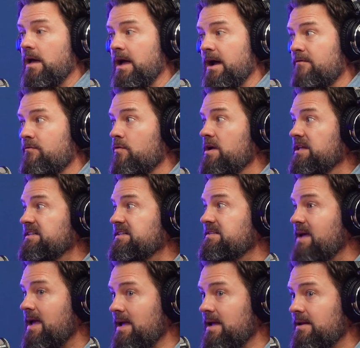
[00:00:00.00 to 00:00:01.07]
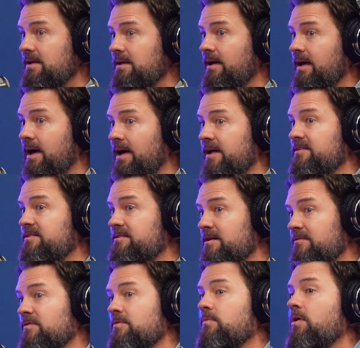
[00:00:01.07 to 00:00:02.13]
every state has
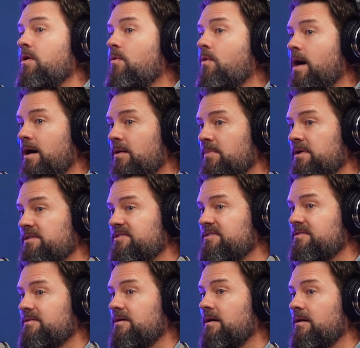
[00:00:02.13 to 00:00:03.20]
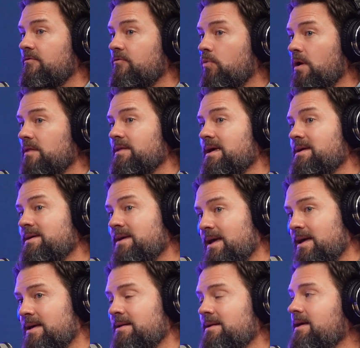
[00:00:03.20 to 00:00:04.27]
different requirements of what they
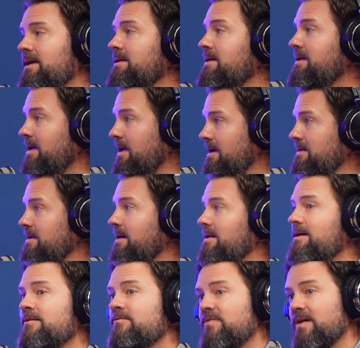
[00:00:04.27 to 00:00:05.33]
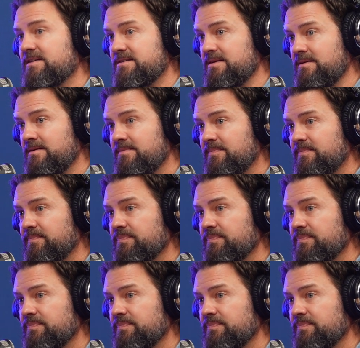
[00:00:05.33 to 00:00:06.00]
can and cannot invest in.